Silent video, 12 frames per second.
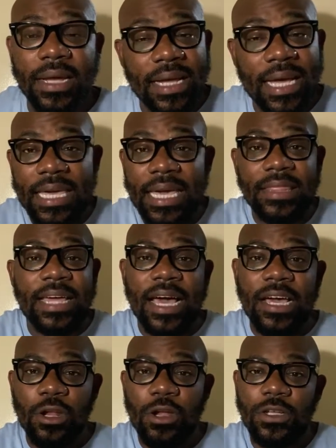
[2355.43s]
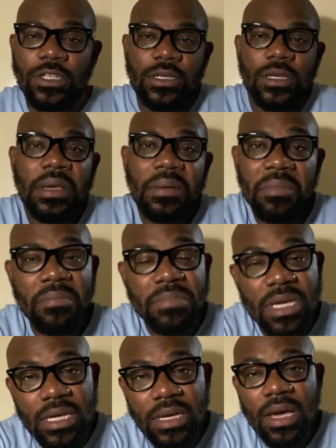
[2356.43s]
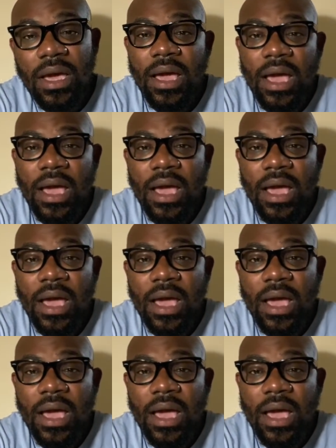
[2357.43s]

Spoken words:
and I get that a lot, but me,